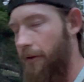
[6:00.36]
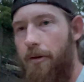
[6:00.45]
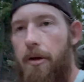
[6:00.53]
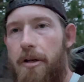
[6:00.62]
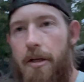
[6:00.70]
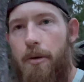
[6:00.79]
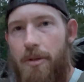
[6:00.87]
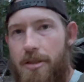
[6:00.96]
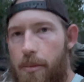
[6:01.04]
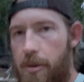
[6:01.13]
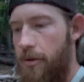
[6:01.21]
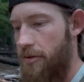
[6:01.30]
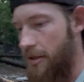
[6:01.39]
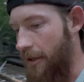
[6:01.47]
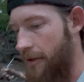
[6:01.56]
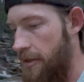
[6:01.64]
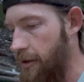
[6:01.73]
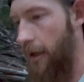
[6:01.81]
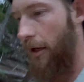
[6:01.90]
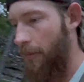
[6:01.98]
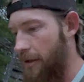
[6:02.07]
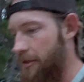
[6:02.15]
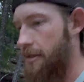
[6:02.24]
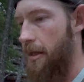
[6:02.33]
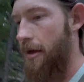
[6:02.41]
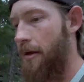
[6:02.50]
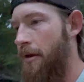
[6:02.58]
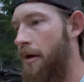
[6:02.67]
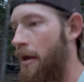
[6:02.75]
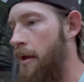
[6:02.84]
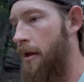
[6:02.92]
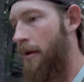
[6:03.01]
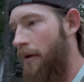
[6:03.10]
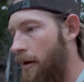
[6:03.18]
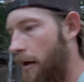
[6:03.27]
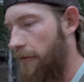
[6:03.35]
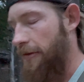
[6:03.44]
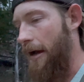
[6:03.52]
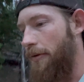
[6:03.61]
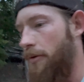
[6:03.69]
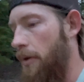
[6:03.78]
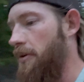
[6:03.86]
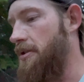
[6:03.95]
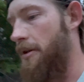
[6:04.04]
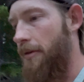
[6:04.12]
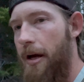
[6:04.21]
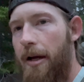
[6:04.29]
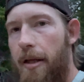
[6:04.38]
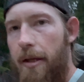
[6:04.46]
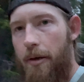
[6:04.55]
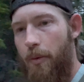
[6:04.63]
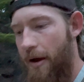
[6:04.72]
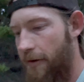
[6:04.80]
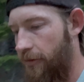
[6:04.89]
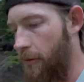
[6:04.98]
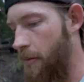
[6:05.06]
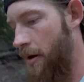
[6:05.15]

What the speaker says: learn to deal with some of those things, the elements that of the outdoors that you're not gonna get away from.